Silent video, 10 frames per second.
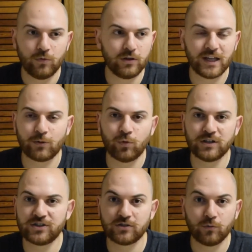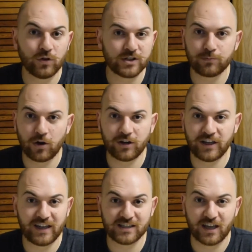Like, once Marty
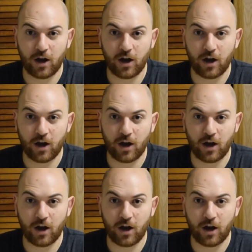gets like